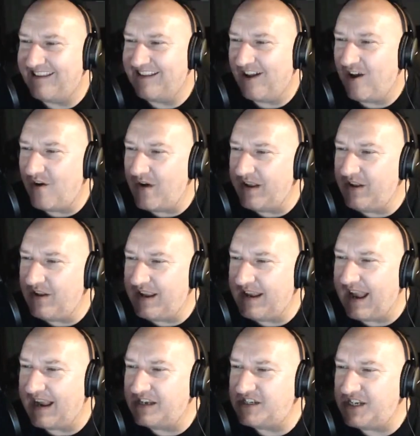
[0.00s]
Oh, and you can
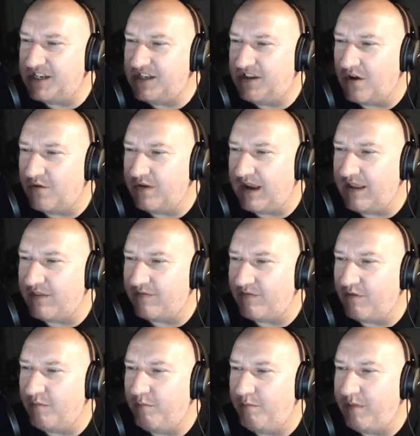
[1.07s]
actually donate
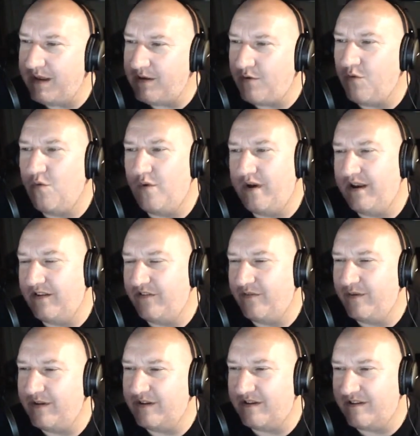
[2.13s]
through Bitcoin as
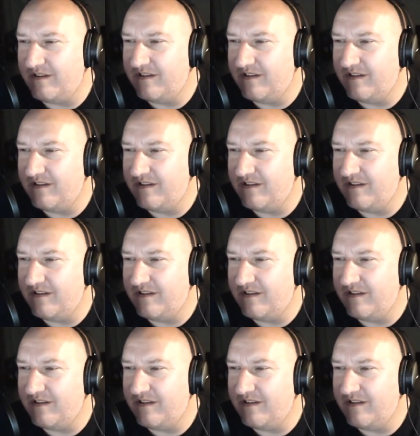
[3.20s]
well.